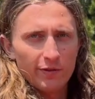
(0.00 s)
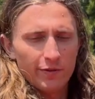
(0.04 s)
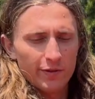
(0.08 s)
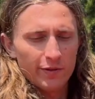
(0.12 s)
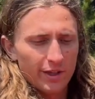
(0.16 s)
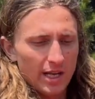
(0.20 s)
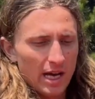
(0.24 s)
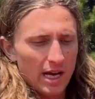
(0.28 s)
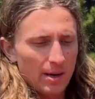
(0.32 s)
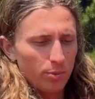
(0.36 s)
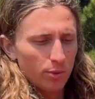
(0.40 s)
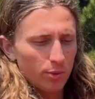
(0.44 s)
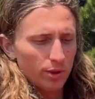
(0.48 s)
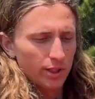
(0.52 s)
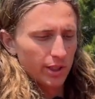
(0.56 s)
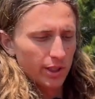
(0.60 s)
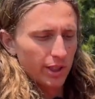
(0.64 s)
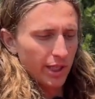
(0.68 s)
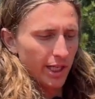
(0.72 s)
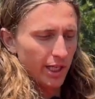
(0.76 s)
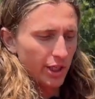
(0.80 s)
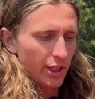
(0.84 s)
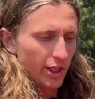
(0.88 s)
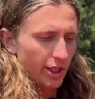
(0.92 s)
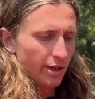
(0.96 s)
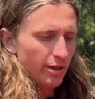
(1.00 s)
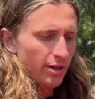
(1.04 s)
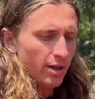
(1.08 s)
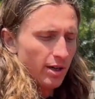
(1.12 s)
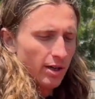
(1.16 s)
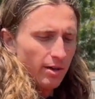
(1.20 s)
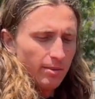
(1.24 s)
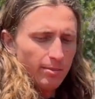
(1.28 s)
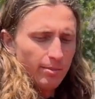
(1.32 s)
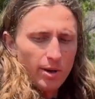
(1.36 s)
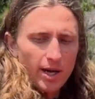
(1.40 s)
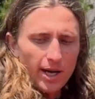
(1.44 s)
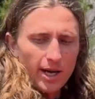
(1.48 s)
for the upwind section
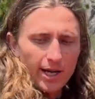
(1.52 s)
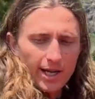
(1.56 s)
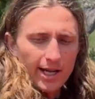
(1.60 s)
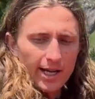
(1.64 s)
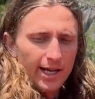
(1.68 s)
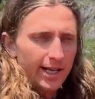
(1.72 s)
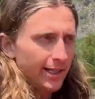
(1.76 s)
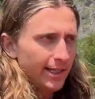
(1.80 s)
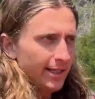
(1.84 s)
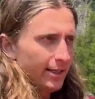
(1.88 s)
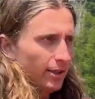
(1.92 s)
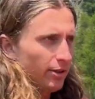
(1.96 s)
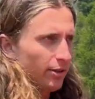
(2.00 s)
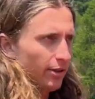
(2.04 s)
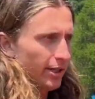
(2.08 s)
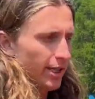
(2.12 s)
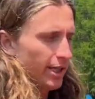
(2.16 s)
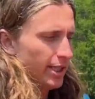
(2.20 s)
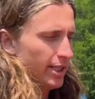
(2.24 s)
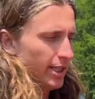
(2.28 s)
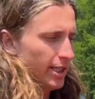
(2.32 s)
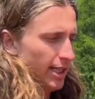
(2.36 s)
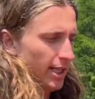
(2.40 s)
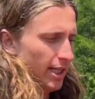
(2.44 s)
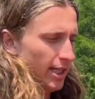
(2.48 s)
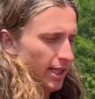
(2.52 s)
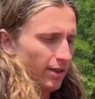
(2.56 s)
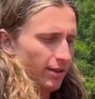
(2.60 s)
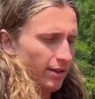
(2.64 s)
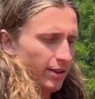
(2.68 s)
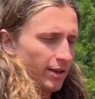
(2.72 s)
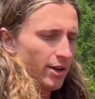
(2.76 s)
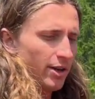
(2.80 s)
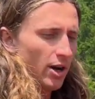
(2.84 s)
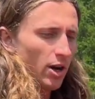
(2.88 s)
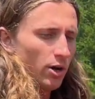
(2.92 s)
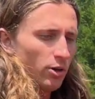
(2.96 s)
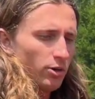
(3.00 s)
by increasing
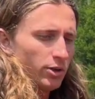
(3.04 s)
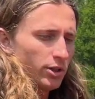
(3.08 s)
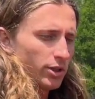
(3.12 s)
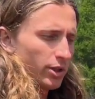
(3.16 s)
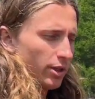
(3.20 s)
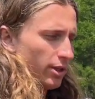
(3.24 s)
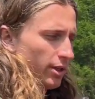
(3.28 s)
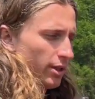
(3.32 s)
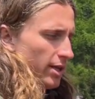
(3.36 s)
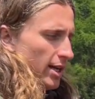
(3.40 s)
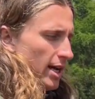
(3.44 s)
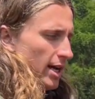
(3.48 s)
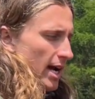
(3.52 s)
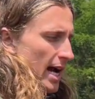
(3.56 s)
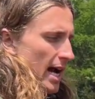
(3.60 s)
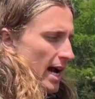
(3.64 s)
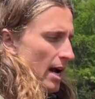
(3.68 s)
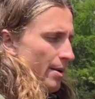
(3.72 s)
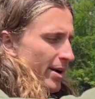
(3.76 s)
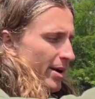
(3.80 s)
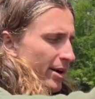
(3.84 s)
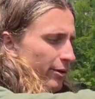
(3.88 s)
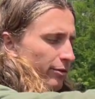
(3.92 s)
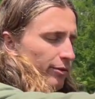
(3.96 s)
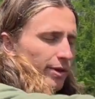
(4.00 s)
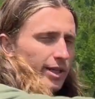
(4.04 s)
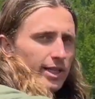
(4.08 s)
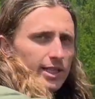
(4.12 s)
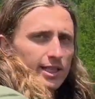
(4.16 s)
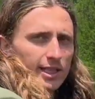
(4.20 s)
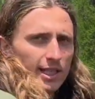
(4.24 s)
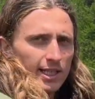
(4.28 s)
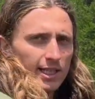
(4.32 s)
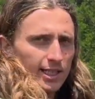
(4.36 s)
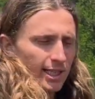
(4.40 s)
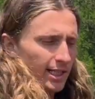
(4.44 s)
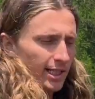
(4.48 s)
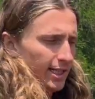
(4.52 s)
the nose um, and
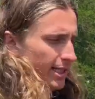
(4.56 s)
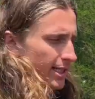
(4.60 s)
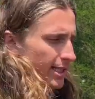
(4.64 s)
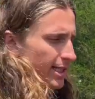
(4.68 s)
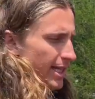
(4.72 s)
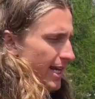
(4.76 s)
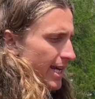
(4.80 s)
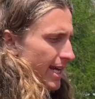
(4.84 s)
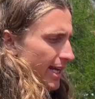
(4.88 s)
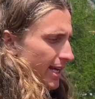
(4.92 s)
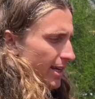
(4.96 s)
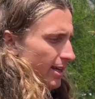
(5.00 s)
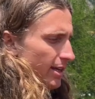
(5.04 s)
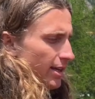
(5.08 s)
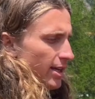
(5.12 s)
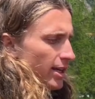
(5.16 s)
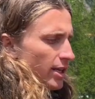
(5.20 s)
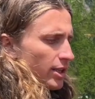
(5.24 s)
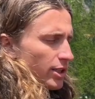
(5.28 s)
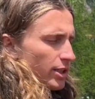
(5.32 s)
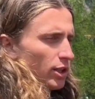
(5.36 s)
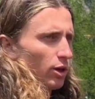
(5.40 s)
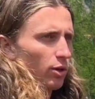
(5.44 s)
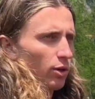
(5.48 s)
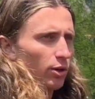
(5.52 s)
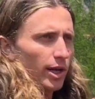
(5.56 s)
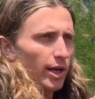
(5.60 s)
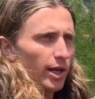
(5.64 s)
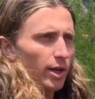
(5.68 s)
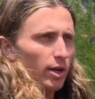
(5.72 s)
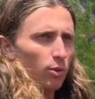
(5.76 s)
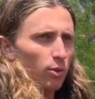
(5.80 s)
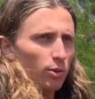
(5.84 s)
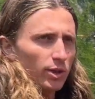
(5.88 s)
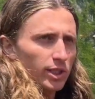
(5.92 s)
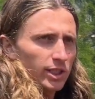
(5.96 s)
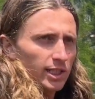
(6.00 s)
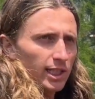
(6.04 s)
recessing the deck. So
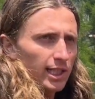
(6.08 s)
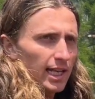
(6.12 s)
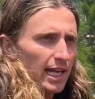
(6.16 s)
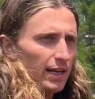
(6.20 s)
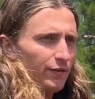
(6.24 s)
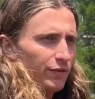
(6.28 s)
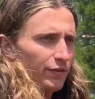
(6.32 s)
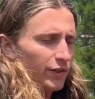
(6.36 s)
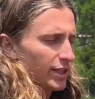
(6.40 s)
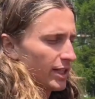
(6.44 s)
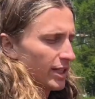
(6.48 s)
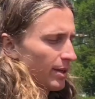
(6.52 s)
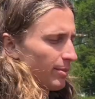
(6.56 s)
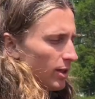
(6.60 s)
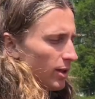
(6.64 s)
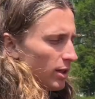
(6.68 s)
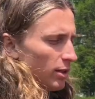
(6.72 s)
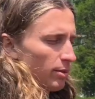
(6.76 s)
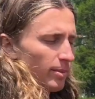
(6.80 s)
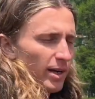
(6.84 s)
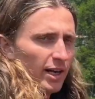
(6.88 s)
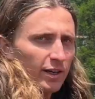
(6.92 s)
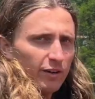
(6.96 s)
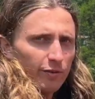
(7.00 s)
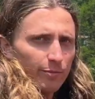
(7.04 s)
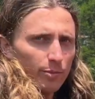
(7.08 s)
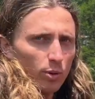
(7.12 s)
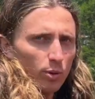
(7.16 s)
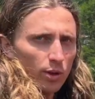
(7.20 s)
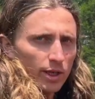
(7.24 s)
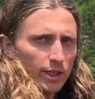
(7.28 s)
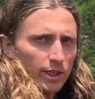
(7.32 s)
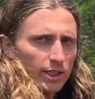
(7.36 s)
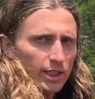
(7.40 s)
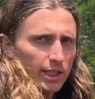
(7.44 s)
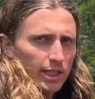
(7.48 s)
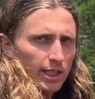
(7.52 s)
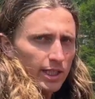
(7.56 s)
we still have a similar amount of
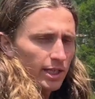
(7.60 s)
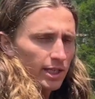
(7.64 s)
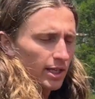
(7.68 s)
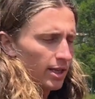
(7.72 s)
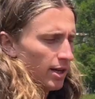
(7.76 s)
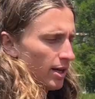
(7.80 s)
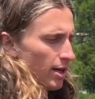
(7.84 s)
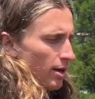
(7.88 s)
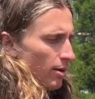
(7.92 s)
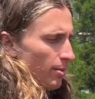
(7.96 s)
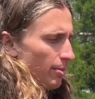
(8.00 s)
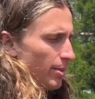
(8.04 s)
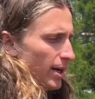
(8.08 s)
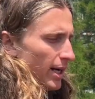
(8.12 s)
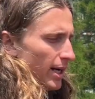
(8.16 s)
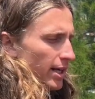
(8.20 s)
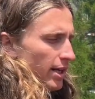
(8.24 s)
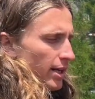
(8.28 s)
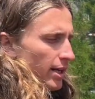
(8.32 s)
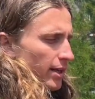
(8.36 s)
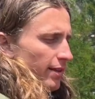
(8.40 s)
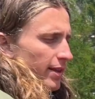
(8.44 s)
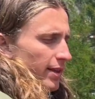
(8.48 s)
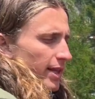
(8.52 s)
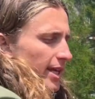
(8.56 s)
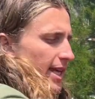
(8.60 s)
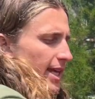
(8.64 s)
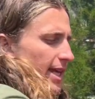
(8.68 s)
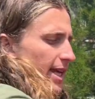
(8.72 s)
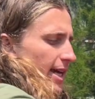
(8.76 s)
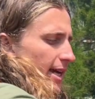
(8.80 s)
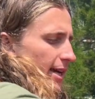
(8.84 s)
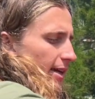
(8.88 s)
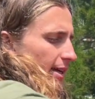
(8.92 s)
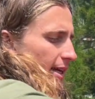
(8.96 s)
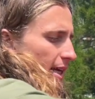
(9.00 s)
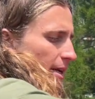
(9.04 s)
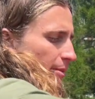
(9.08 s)
buoyancy, but the
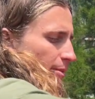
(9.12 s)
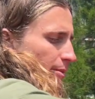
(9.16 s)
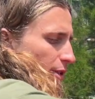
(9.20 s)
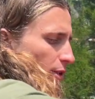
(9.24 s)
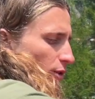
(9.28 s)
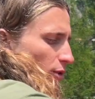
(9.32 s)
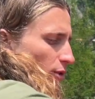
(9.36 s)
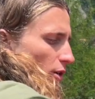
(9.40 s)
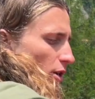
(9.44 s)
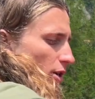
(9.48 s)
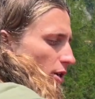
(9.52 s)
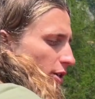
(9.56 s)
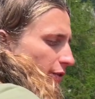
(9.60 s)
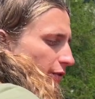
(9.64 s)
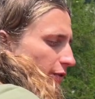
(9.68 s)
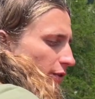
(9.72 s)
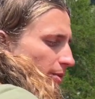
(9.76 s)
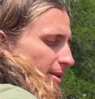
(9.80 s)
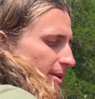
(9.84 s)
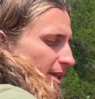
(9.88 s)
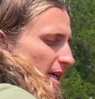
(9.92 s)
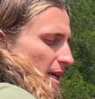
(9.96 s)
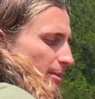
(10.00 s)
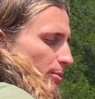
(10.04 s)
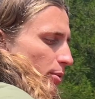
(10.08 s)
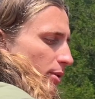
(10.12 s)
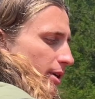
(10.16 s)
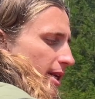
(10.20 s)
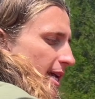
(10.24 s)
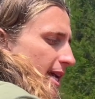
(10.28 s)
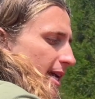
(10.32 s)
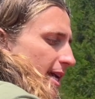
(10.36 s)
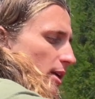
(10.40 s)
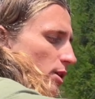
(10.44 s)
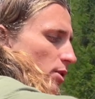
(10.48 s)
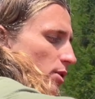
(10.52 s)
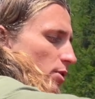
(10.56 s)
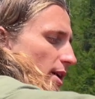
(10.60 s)
air comes across from the upwind
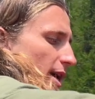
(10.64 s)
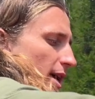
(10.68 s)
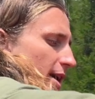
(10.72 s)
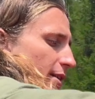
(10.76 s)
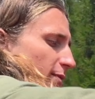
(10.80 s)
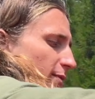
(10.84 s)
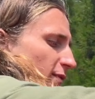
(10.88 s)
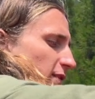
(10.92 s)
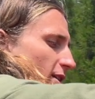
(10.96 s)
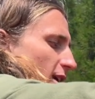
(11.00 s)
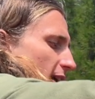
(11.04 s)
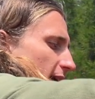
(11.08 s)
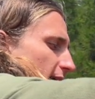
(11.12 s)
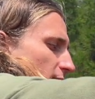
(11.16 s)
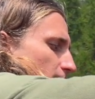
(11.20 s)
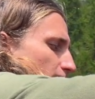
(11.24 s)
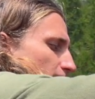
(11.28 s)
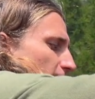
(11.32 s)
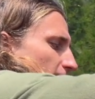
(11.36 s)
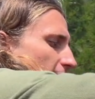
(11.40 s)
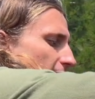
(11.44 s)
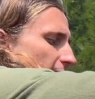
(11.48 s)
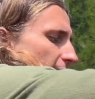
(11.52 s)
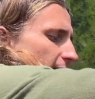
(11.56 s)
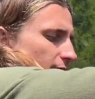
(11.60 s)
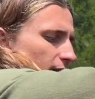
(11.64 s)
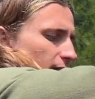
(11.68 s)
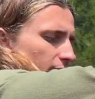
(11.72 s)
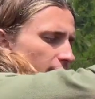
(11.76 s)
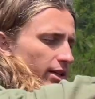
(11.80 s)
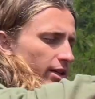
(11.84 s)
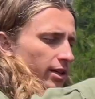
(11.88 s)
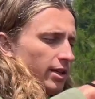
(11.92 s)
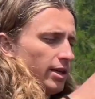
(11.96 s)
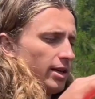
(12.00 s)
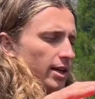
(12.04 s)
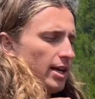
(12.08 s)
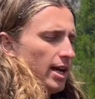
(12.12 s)
angle and flies
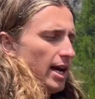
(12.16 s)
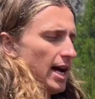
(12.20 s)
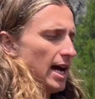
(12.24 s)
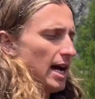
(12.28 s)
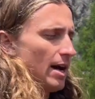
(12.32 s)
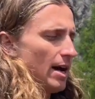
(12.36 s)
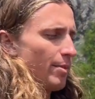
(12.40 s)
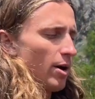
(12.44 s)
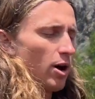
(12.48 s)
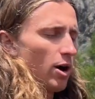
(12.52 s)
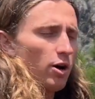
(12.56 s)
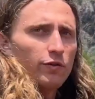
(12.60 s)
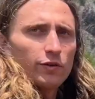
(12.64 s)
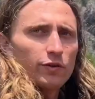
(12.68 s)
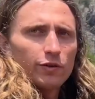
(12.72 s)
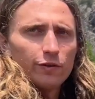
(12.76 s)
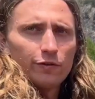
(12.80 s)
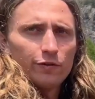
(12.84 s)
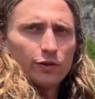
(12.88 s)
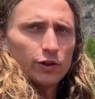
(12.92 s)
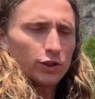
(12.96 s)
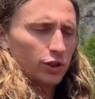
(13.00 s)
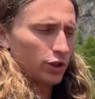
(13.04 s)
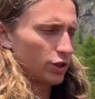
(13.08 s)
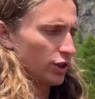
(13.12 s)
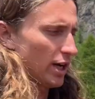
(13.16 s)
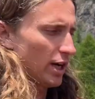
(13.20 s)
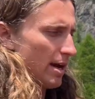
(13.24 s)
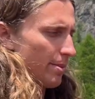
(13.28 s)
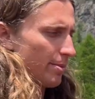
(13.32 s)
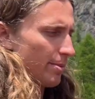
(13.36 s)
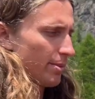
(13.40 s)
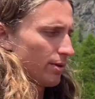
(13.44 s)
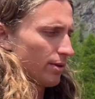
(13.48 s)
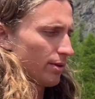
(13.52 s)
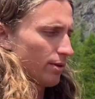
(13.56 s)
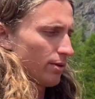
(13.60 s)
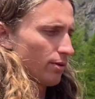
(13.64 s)
past um, over the
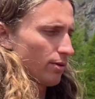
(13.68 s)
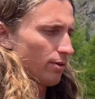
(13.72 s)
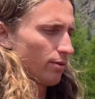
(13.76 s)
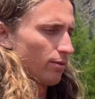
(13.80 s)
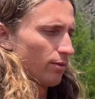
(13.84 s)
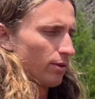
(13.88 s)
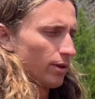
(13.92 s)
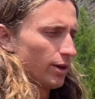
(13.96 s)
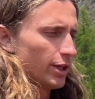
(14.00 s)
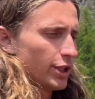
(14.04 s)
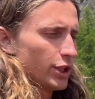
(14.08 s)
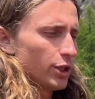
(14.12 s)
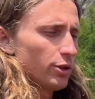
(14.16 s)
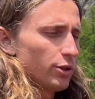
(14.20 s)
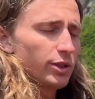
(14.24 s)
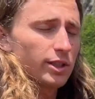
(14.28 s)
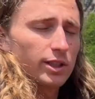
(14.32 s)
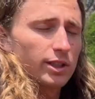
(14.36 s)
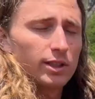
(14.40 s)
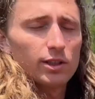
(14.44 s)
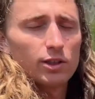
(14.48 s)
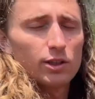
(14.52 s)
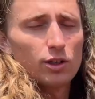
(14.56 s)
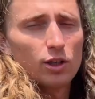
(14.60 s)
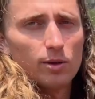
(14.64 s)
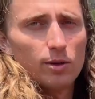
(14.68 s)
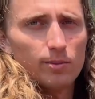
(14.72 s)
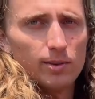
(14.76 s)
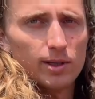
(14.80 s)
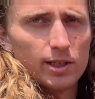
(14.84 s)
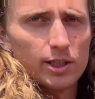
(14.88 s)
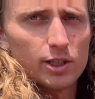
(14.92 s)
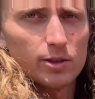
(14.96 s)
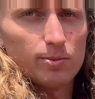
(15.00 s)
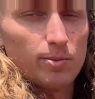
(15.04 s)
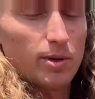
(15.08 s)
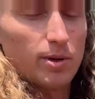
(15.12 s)
footstrap reducing the turbulence